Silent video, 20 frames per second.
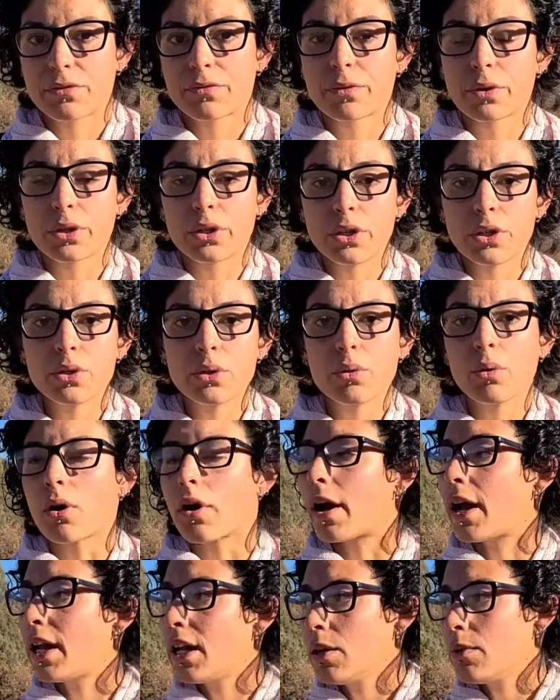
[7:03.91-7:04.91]
for you
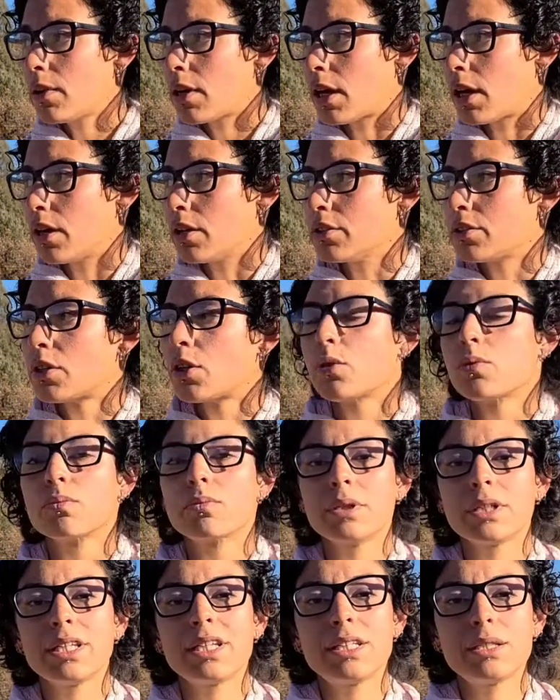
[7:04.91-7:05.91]
or anyone else
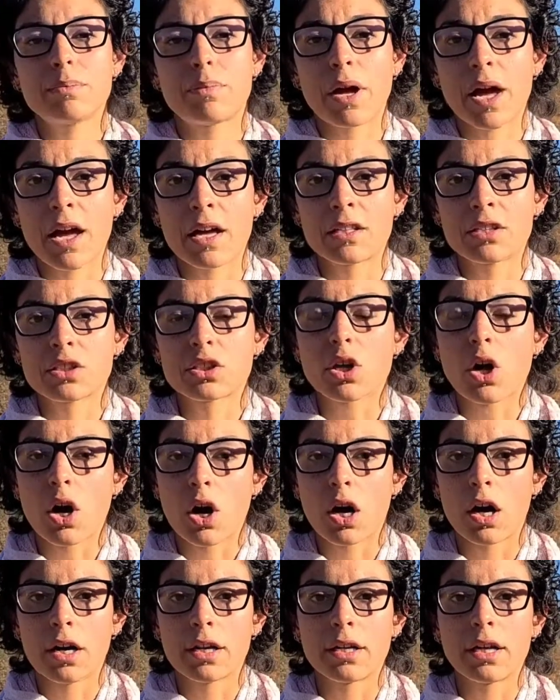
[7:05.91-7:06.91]
really depends
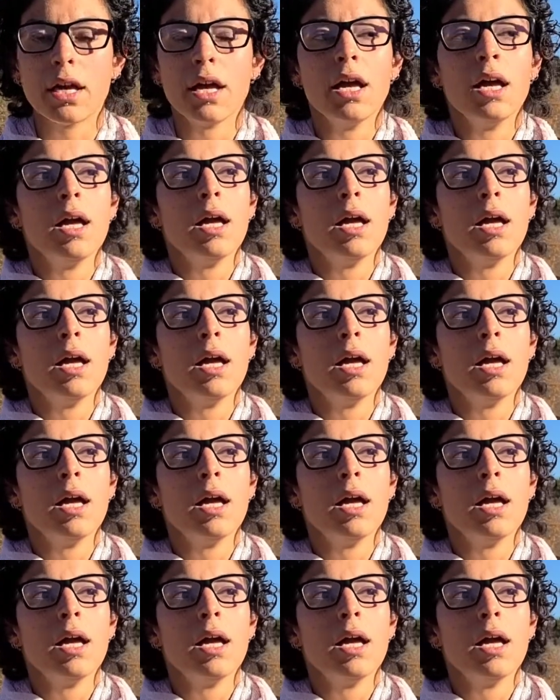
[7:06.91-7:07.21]
on